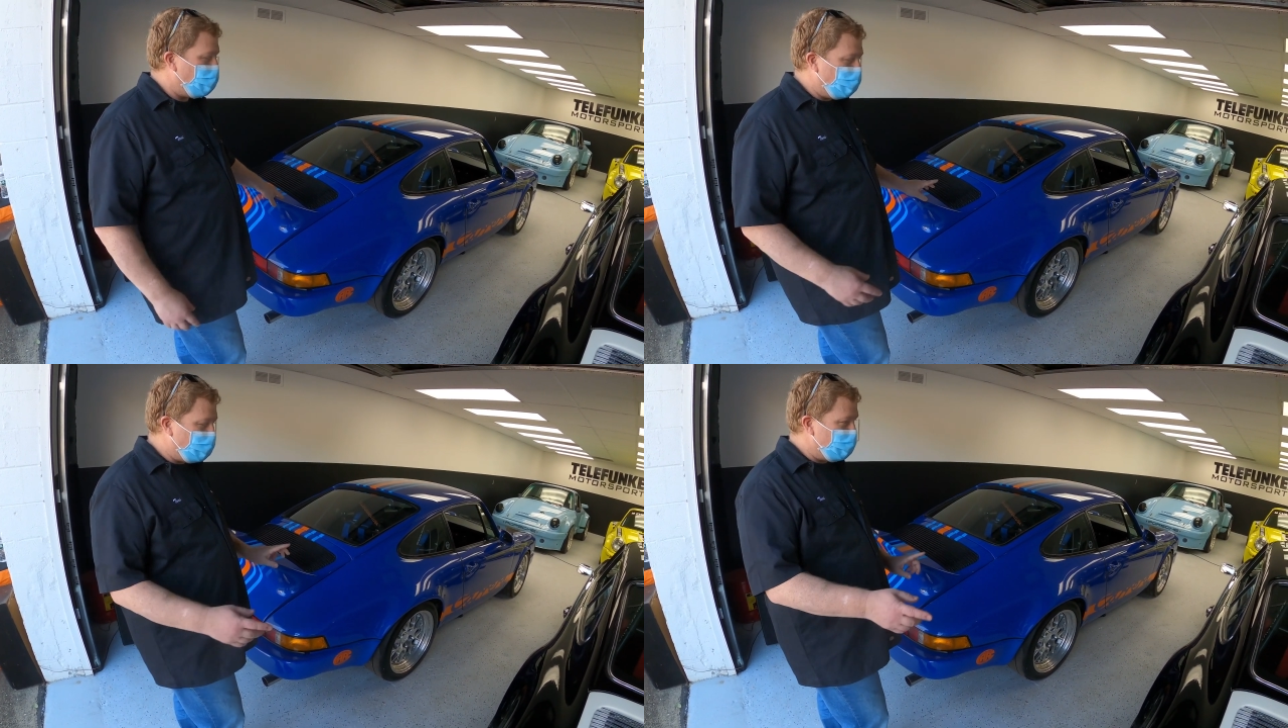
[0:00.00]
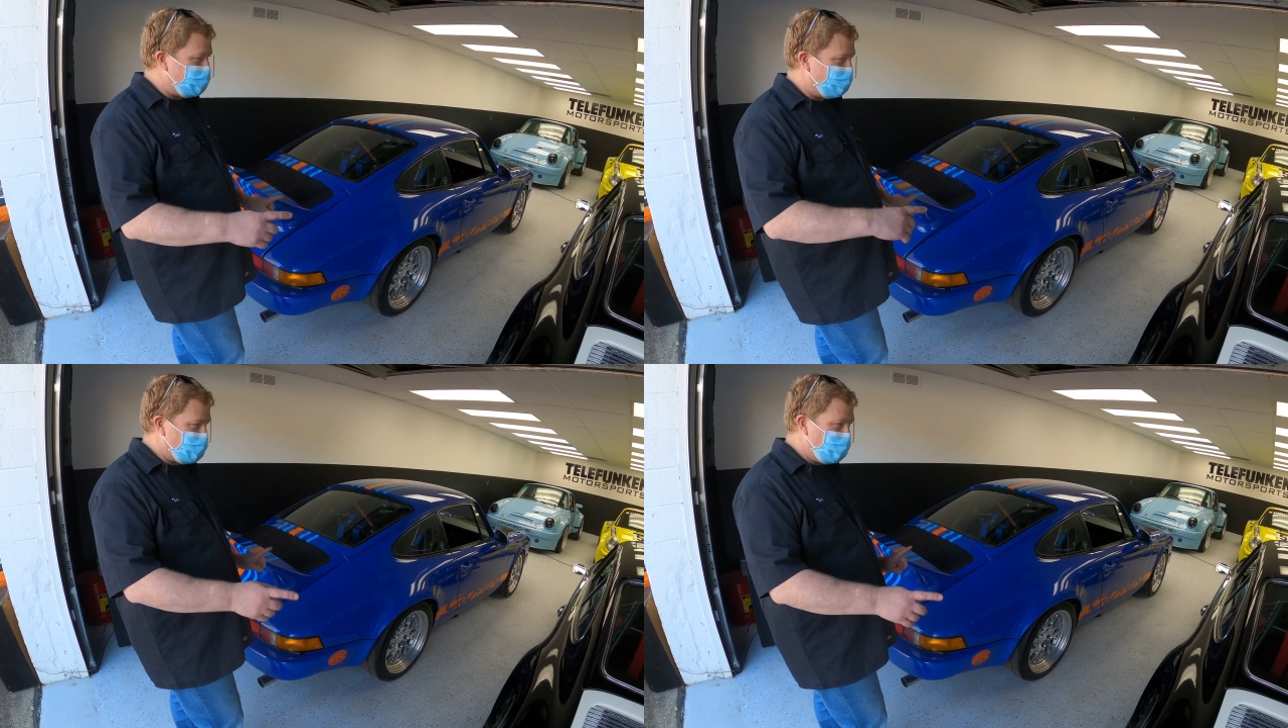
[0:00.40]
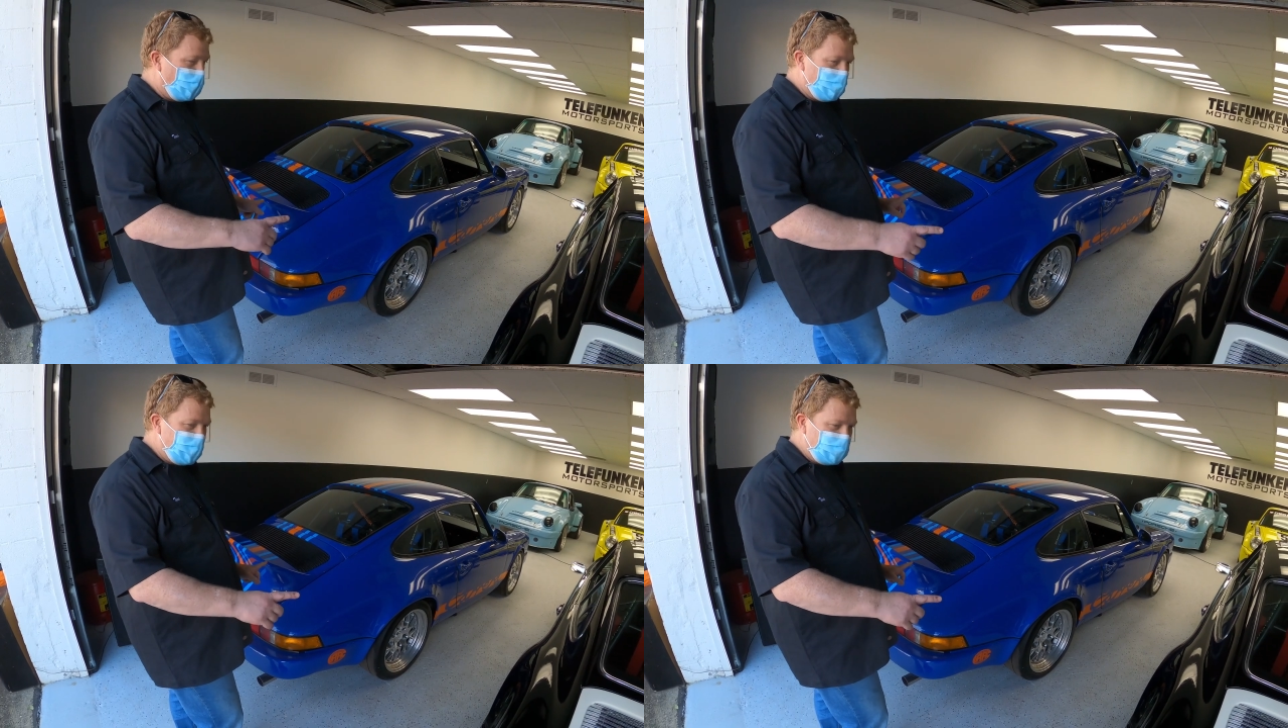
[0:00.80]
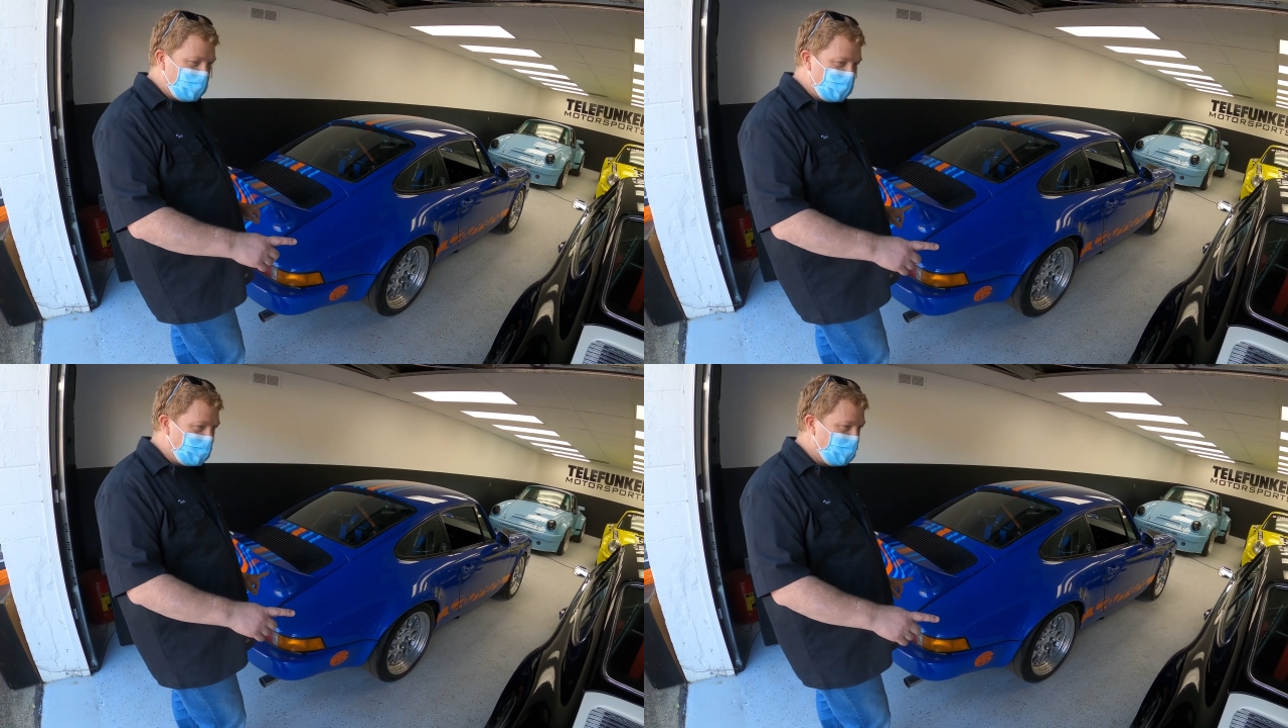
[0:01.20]
Both cars have smart racing
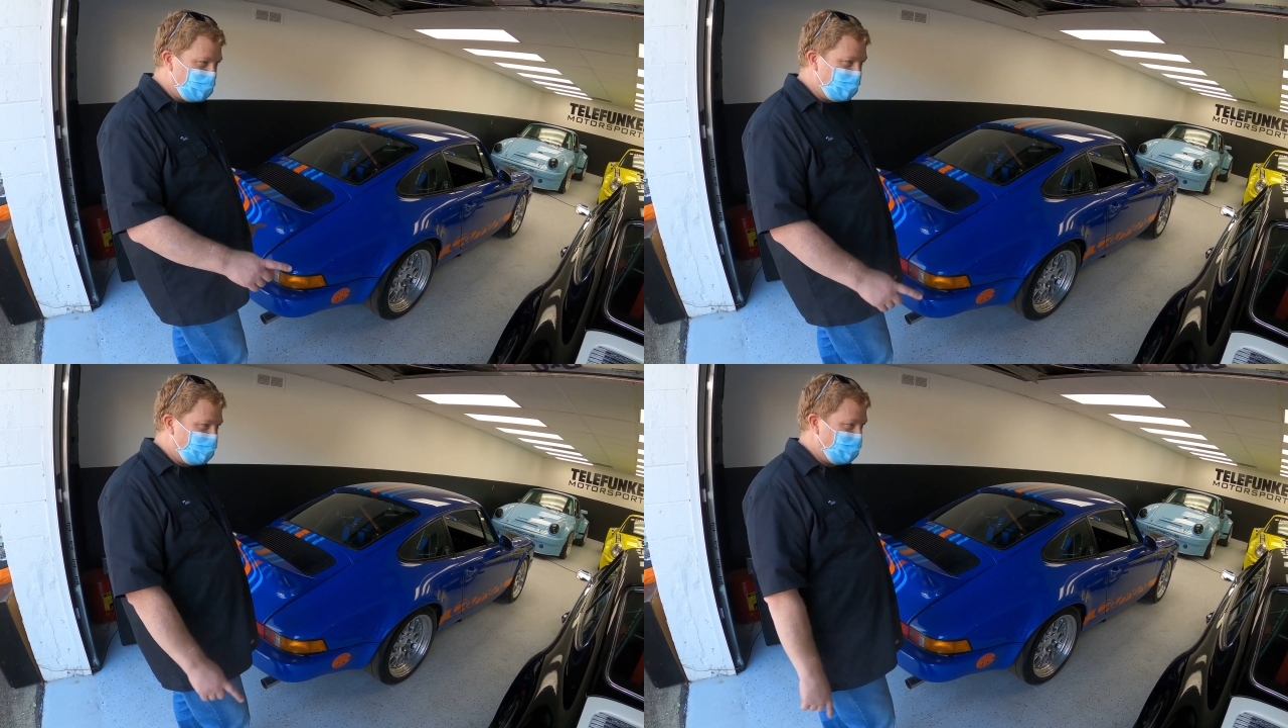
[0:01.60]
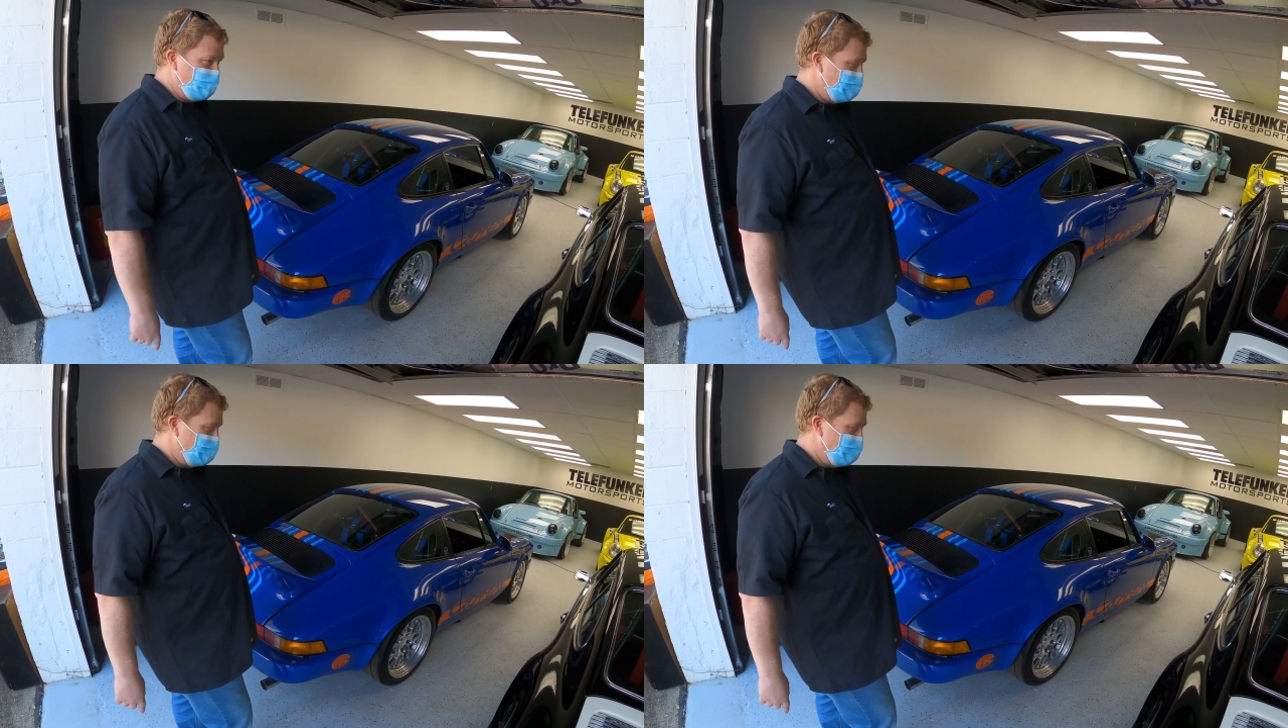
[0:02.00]
suspensions.